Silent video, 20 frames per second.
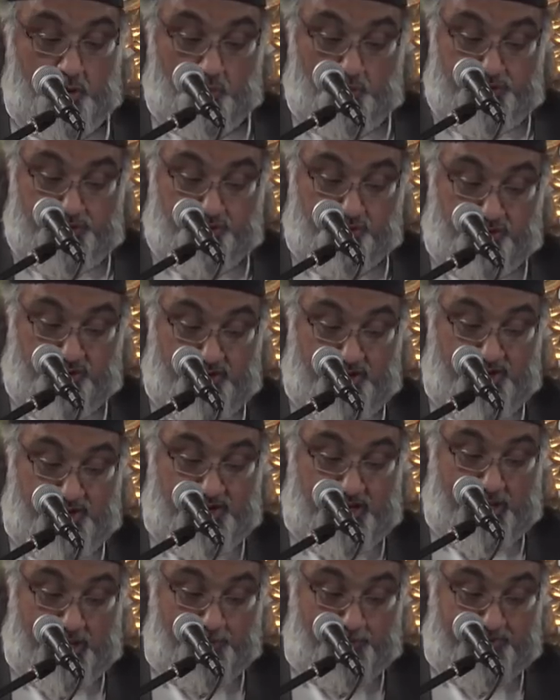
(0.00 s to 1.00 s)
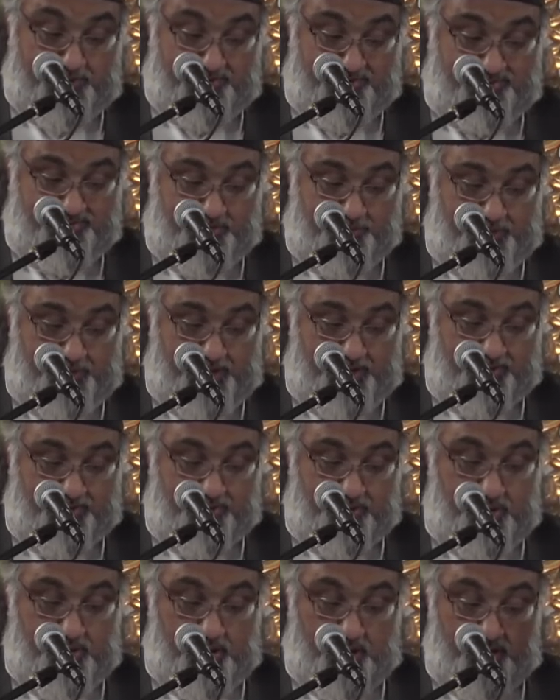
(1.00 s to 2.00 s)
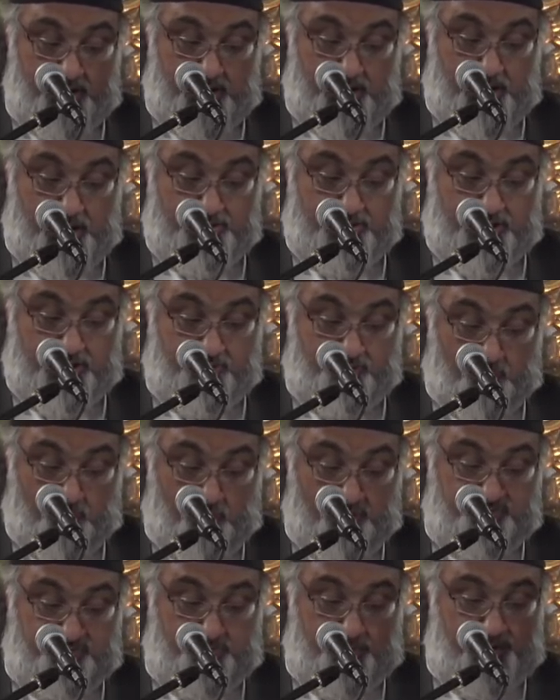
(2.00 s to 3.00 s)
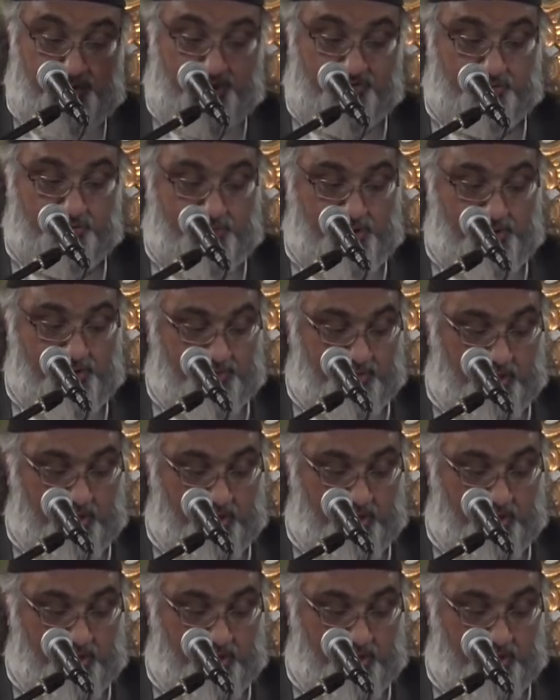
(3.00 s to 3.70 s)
We should learn and participate and earn the reward from Allah subhanahu